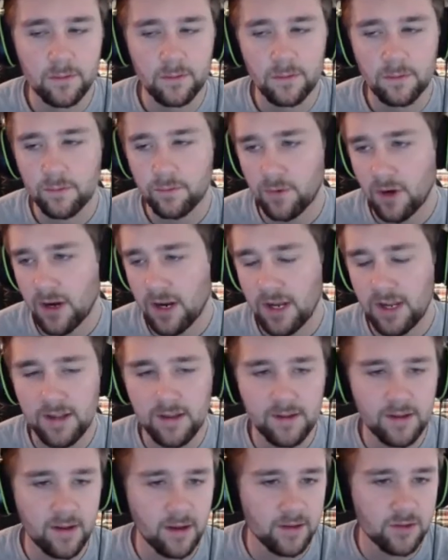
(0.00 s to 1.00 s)

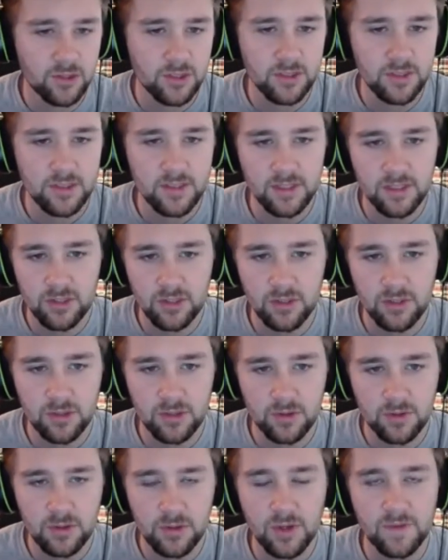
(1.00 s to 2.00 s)
raids, dungeons, things you
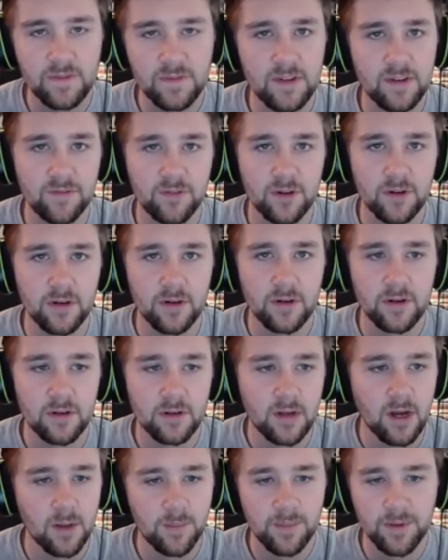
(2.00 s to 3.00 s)
do, you have
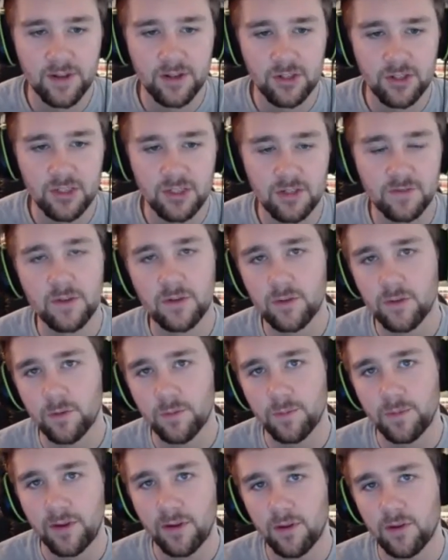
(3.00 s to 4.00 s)
different compositions of a
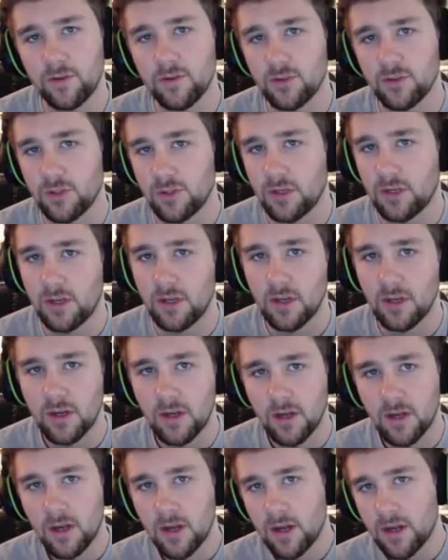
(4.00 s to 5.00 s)
group. So usually
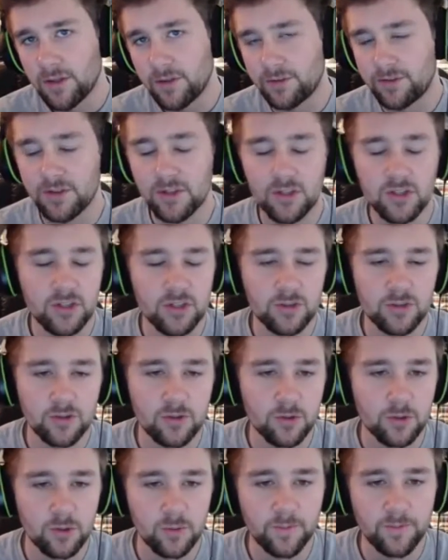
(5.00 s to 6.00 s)
the traditional
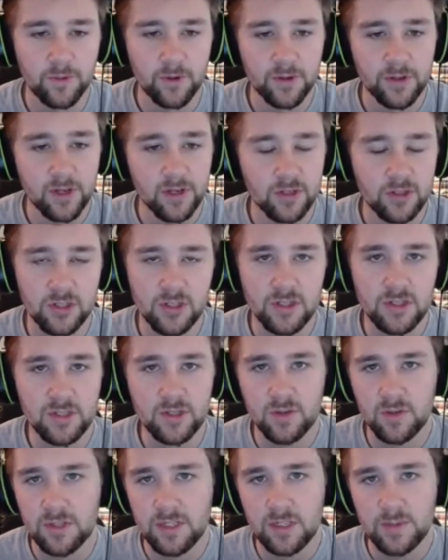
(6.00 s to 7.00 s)
group for a dungeon is
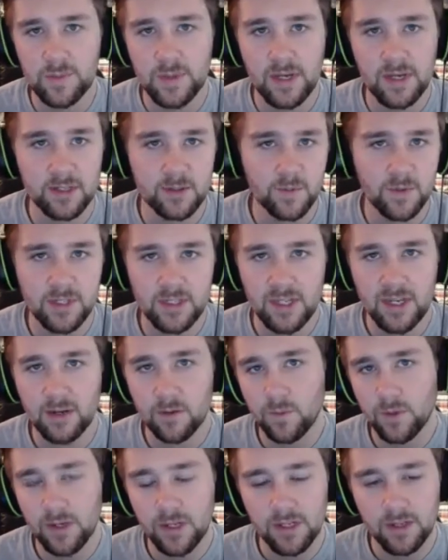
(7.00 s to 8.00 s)
2 DPS, 1
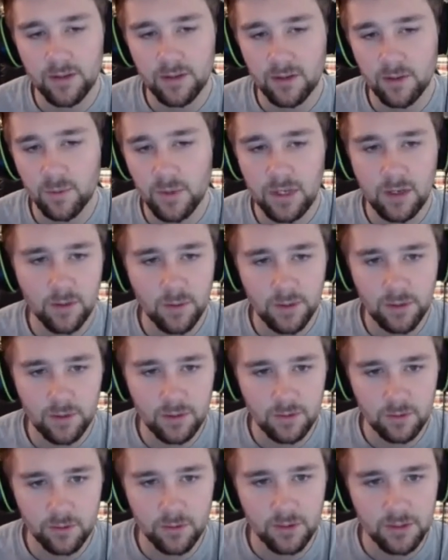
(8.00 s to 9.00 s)
tank, 1 healer. We know what
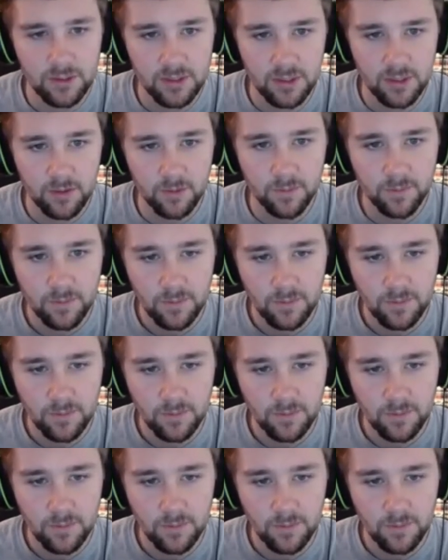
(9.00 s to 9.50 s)
those roles do.